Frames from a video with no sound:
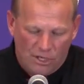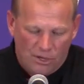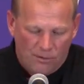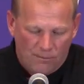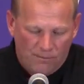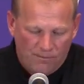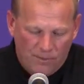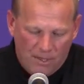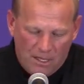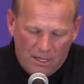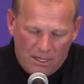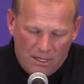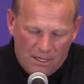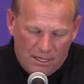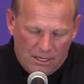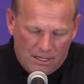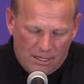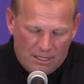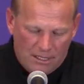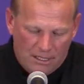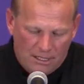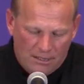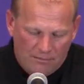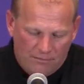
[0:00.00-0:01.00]
So
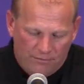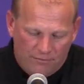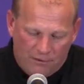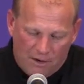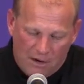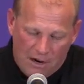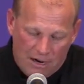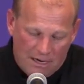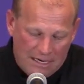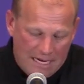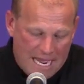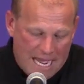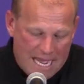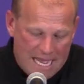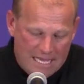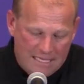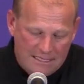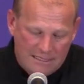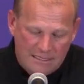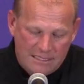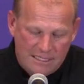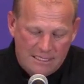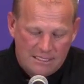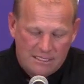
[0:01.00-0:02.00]
for our
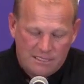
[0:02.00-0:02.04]
guys,